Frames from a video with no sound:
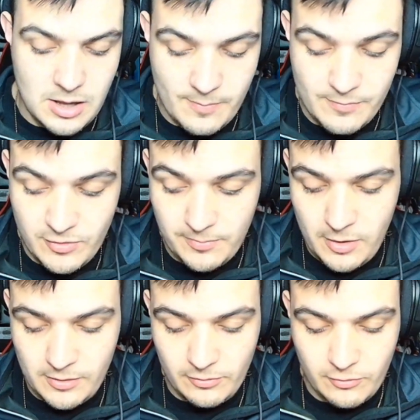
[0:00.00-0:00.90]

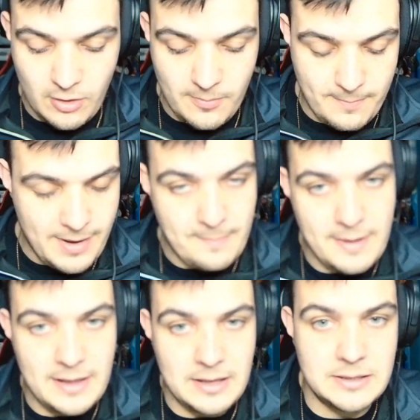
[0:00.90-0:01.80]
Spartan Scrub might
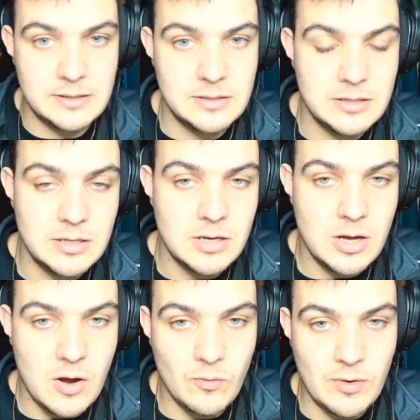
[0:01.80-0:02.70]
make a
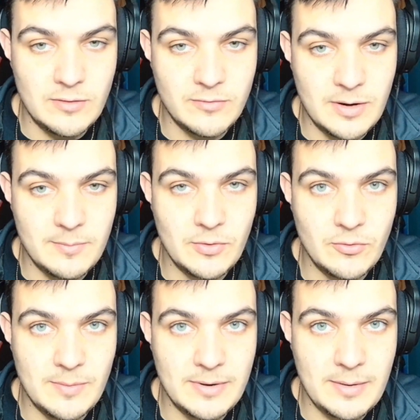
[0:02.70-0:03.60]
run for number
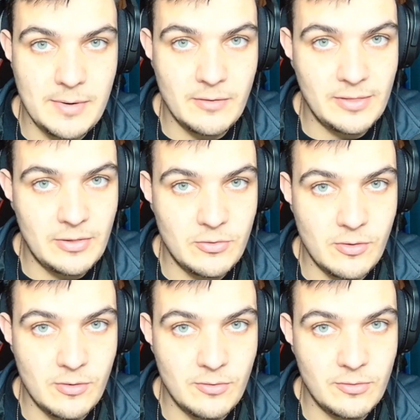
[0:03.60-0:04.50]
3, but I'm not really
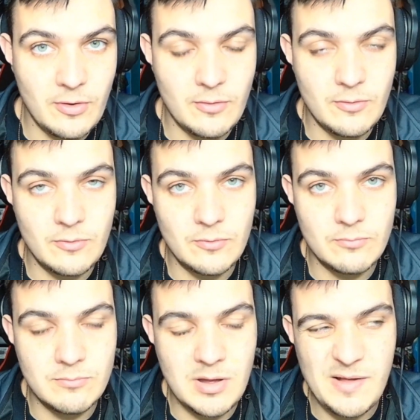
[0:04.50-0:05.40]
sure. So
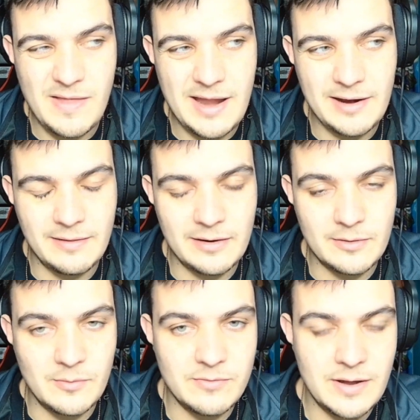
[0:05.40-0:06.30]
maybe I'll add it later and
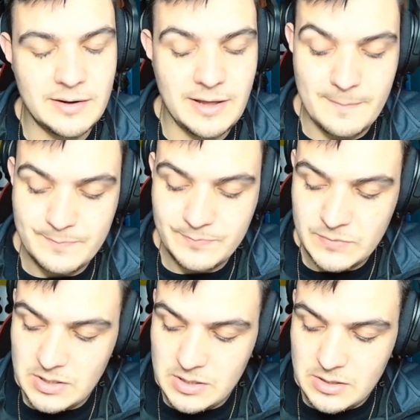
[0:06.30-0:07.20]
we'll find out.
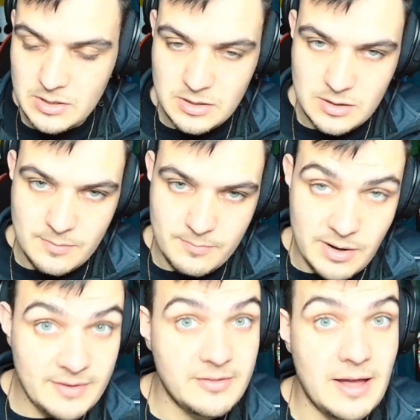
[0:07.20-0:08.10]
But I'm
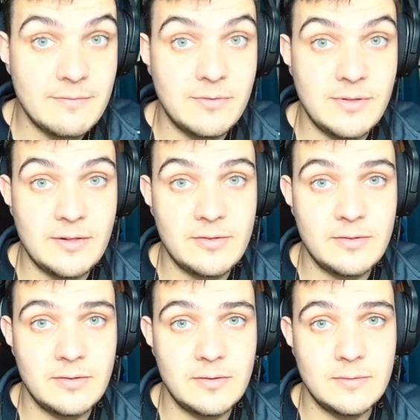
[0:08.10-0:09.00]
excited for this,
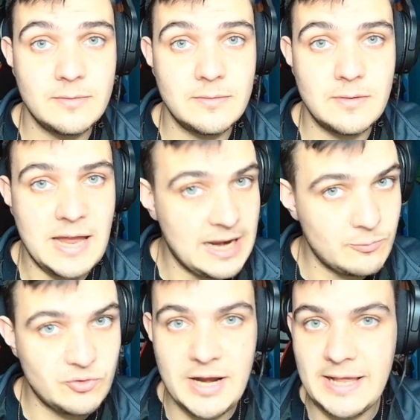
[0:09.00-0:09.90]
and I'm
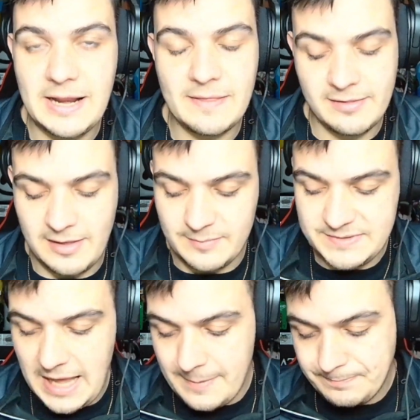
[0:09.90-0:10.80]
dreading it at the same
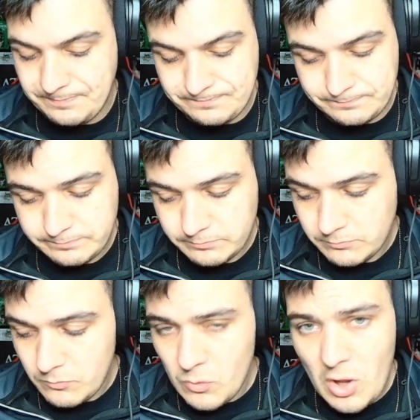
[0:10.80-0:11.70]
time.
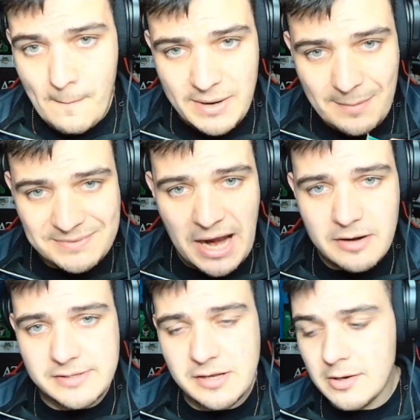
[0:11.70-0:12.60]
But I'm tired
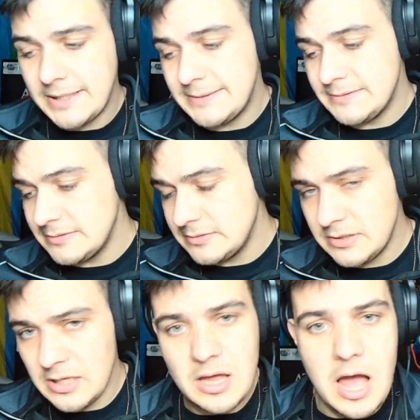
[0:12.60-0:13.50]
of talking.
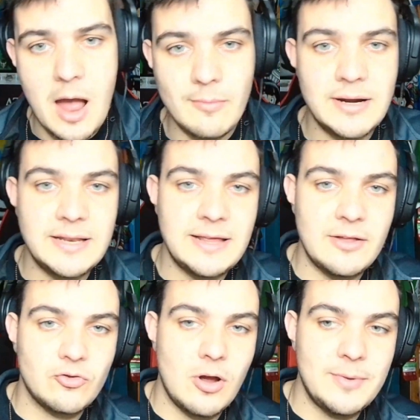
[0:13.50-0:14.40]
I'm ready to get
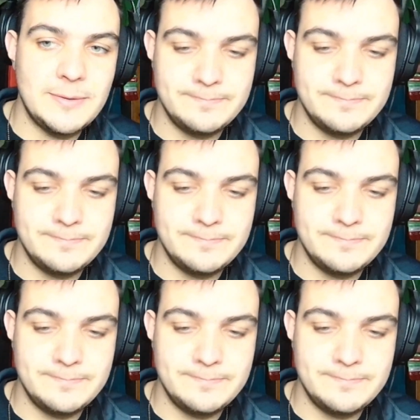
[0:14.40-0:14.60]
scrubbing.